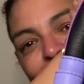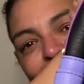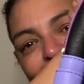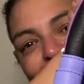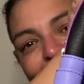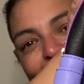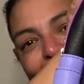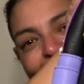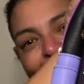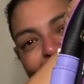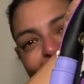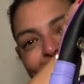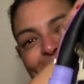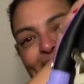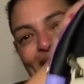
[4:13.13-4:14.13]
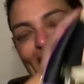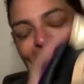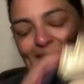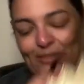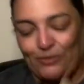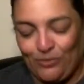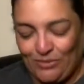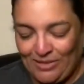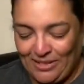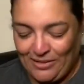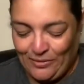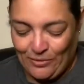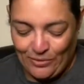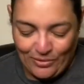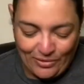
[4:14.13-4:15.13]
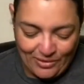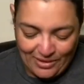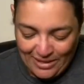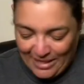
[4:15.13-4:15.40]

Okay, so that's really cool.